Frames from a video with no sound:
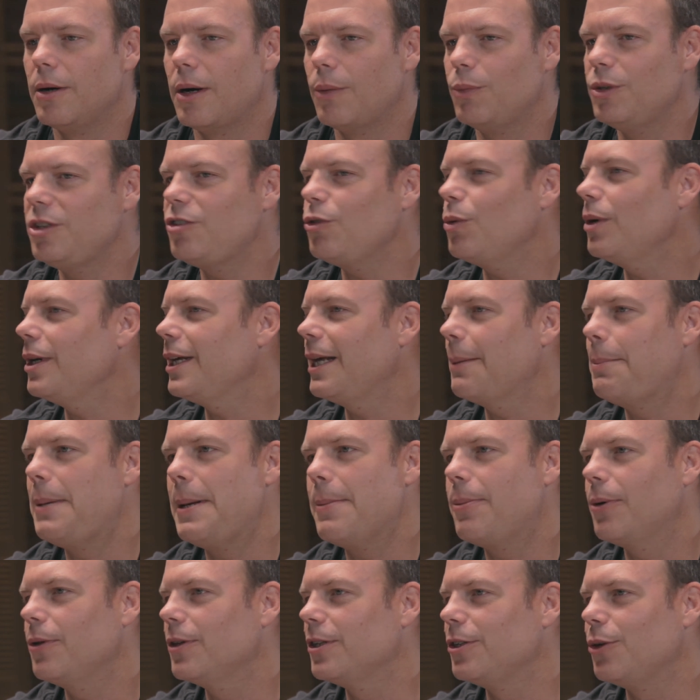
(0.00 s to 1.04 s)
We just want to get
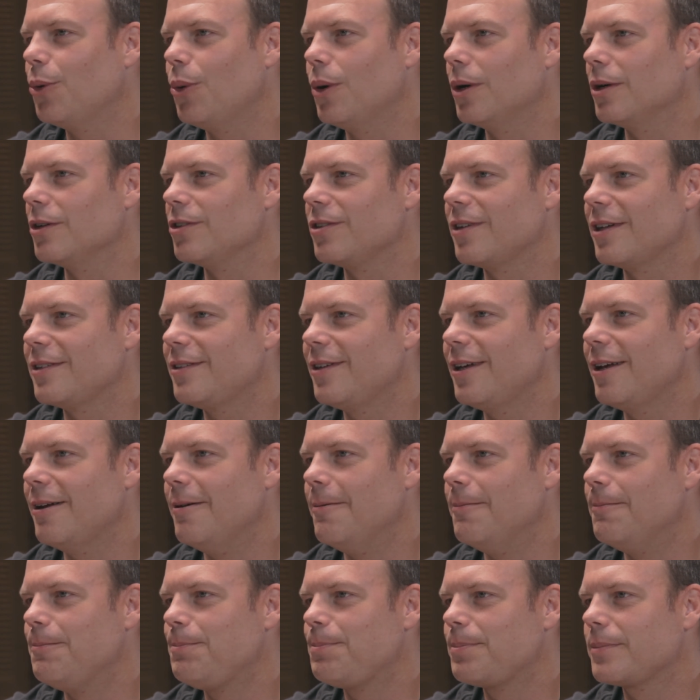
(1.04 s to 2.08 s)
people in the doors. That's it.